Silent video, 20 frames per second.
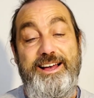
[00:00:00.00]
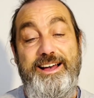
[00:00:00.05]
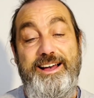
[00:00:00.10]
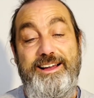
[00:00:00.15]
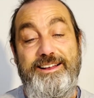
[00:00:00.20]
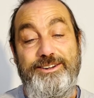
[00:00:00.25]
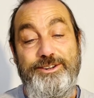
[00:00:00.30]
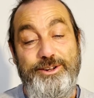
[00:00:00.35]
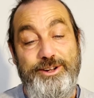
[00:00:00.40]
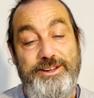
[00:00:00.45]

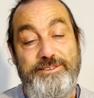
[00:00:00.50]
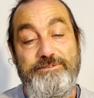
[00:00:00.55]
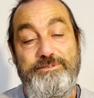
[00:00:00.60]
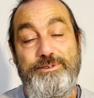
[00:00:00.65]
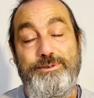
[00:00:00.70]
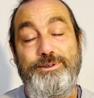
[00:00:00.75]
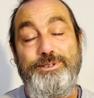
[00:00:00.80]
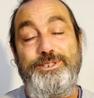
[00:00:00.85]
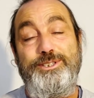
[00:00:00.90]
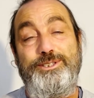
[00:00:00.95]
Looking
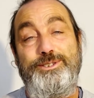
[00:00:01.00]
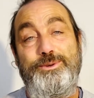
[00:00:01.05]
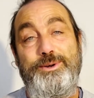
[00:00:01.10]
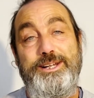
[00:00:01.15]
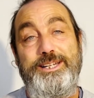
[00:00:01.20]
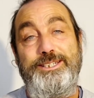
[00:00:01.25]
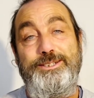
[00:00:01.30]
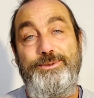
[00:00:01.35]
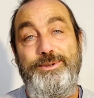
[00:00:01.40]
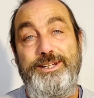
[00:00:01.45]
forward to
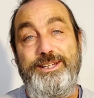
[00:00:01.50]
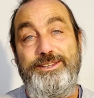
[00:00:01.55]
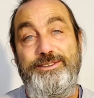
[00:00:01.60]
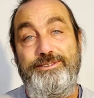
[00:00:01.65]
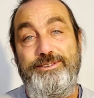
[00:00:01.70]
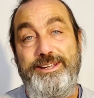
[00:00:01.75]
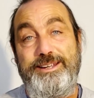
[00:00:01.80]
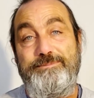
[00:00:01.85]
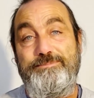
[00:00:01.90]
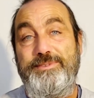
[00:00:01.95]

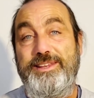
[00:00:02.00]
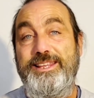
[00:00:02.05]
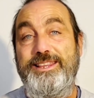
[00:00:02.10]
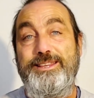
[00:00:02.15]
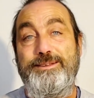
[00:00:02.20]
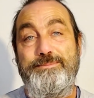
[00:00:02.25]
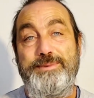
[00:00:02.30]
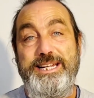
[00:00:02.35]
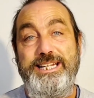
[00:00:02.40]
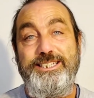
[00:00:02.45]
2023. In
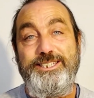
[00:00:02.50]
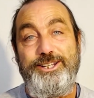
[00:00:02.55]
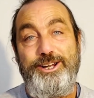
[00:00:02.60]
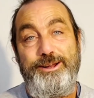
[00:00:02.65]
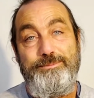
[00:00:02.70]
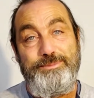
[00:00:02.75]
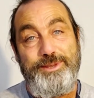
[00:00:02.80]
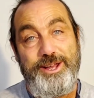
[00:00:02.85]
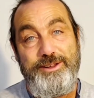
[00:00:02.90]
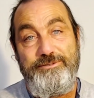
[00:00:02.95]
the
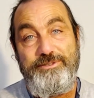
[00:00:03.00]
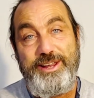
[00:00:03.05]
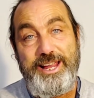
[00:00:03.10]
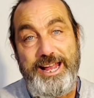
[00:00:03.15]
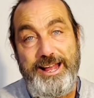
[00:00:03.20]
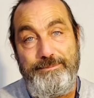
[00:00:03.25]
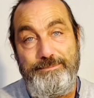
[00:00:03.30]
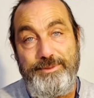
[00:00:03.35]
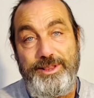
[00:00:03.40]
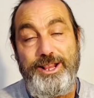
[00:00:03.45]
meantime, don't
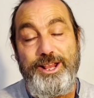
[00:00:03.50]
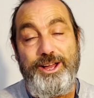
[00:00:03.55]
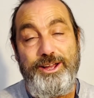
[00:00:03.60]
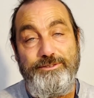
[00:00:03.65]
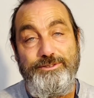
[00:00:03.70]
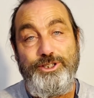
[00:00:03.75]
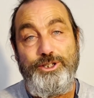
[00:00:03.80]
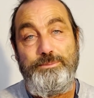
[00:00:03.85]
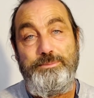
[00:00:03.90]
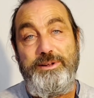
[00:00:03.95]
forget,
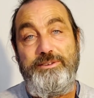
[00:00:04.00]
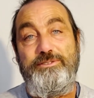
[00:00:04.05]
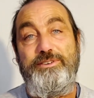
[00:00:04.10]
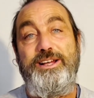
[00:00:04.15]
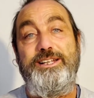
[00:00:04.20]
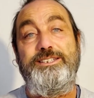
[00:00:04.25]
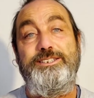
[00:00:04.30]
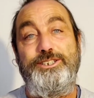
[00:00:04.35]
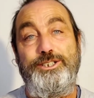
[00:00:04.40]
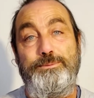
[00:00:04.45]
life should be
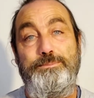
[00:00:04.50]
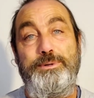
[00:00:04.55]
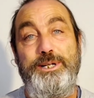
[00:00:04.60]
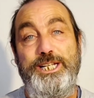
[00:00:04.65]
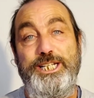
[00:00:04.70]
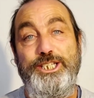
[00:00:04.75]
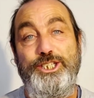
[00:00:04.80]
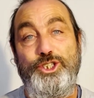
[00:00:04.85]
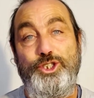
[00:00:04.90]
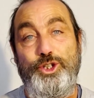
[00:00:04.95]
fun, so
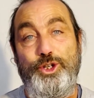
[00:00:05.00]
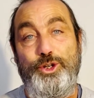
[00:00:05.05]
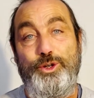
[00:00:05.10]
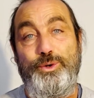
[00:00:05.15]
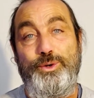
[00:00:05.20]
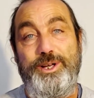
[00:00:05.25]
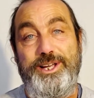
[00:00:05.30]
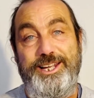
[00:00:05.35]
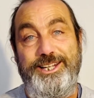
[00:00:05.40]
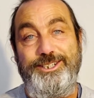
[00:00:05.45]
please
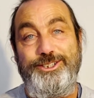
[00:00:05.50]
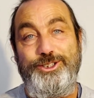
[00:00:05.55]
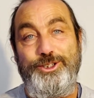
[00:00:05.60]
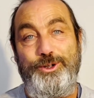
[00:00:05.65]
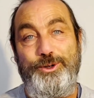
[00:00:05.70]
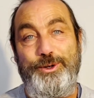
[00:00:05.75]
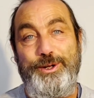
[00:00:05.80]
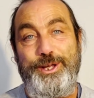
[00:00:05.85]
do enjoy.